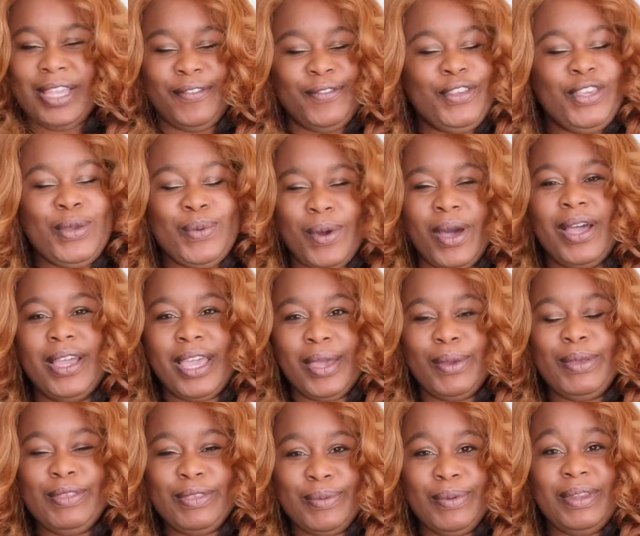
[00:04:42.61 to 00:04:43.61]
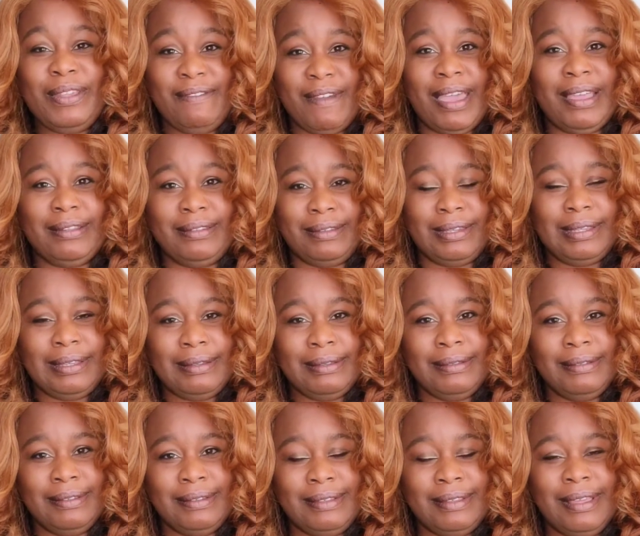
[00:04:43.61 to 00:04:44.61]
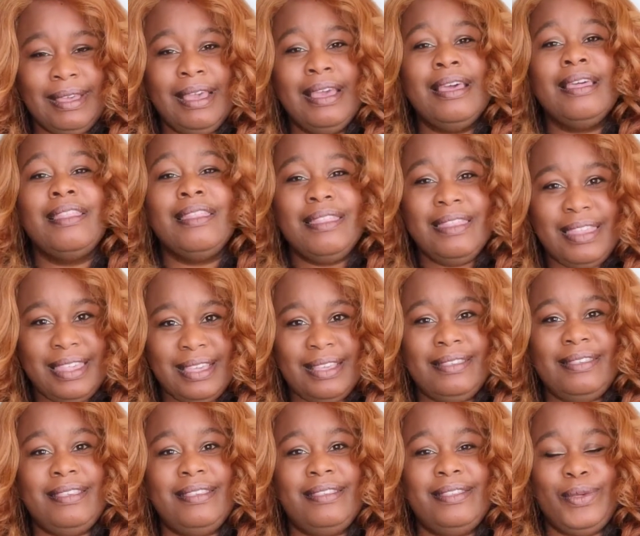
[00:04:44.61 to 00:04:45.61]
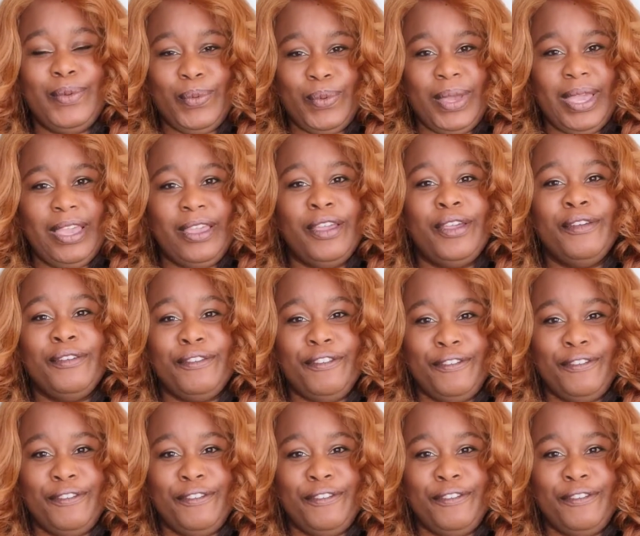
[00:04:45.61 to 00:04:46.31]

If you are going to an event, this is the wig